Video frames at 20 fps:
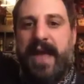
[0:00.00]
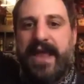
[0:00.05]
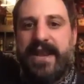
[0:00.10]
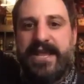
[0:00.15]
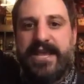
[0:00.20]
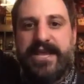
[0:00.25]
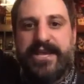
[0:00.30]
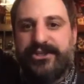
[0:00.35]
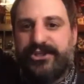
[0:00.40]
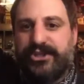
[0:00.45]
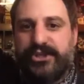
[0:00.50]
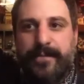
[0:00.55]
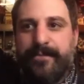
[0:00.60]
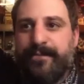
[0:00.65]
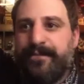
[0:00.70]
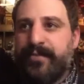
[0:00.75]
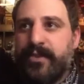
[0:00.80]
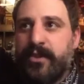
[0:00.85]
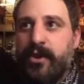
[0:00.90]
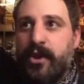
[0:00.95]
is
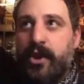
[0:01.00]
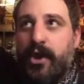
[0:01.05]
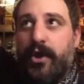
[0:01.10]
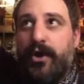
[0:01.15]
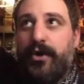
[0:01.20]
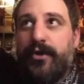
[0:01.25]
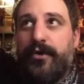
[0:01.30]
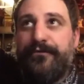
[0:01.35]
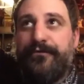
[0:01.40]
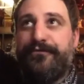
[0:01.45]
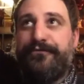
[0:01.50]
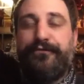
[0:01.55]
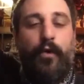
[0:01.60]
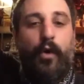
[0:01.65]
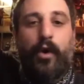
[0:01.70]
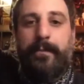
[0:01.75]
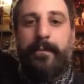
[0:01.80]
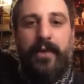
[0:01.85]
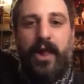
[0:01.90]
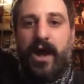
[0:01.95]
4
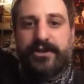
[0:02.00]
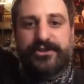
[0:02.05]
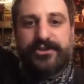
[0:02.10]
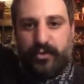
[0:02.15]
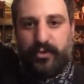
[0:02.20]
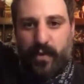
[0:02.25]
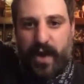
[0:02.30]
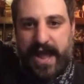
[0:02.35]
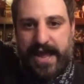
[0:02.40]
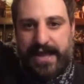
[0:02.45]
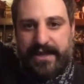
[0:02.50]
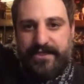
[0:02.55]
blocks away.